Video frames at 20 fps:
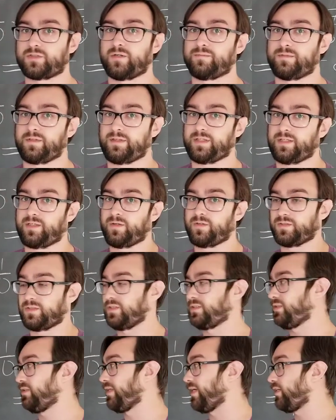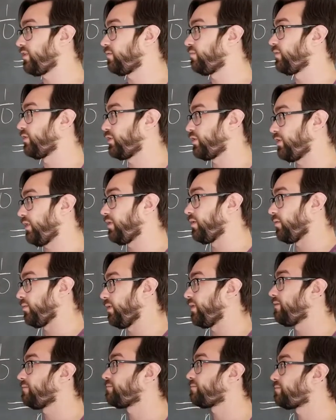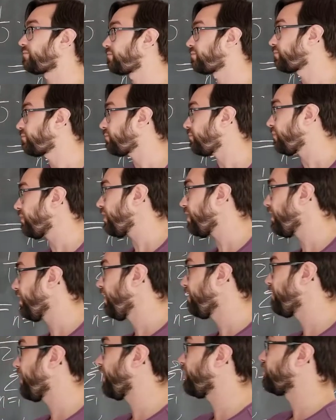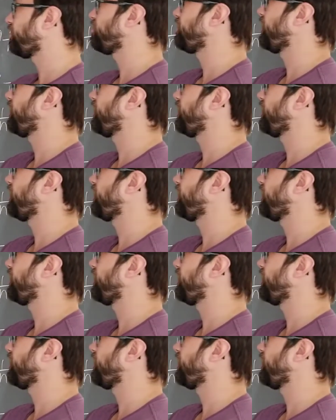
something that uses less machinery, and that's the